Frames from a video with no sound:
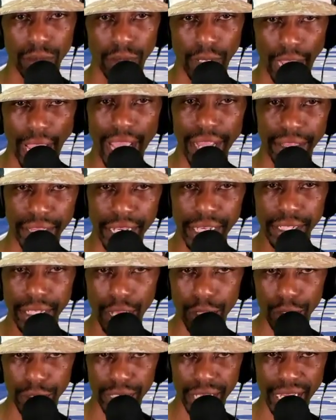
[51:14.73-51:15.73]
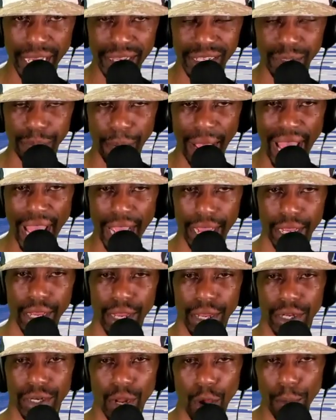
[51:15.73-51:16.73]
Hate these other teams back.
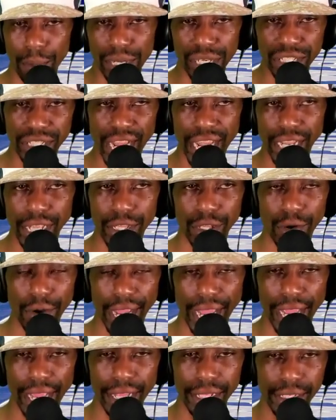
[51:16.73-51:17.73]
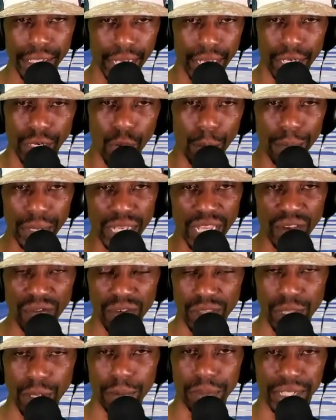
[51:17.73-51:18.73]
Don't be shaking their hands. Don't be
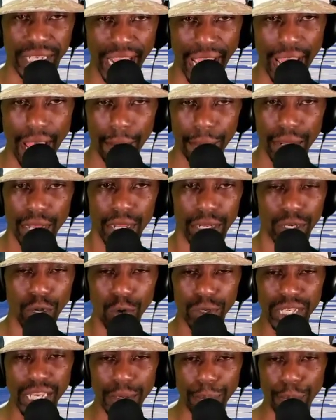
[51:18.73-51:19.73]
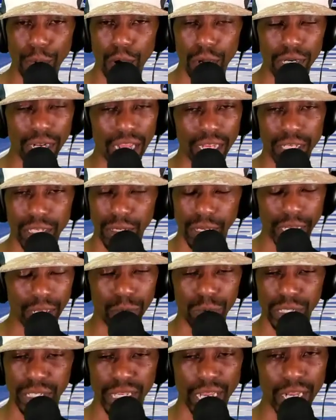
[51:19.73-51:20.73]
giving them dap. Don't keep on, like he
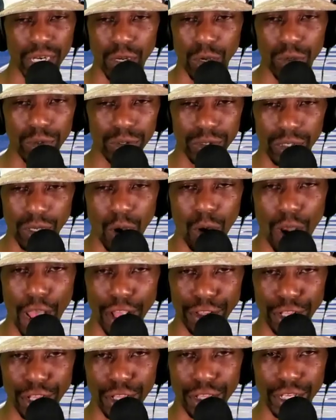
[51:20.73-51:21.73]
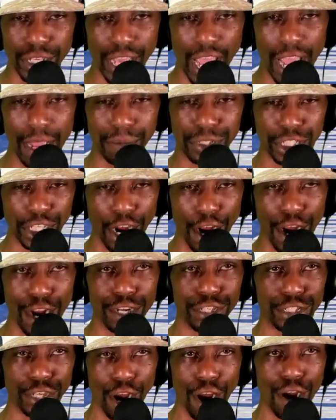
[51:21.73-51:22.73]
was saying, don't at the end of the game
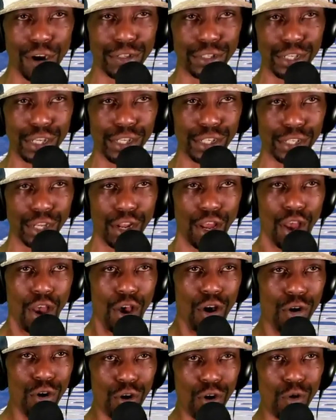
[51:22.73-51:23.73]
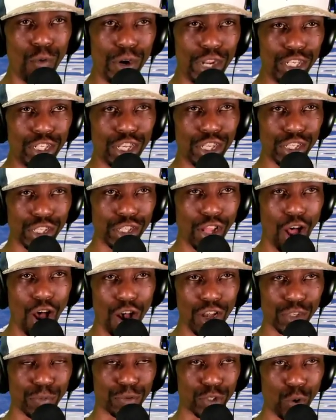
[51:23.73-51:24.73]
sharing jerseys and, ooh, we just
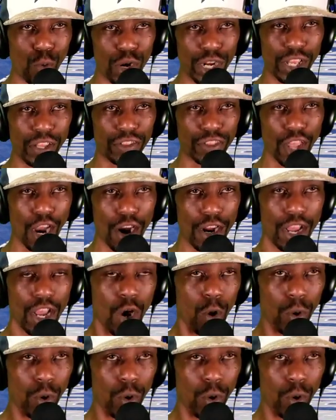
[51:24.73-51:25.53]
lost 23.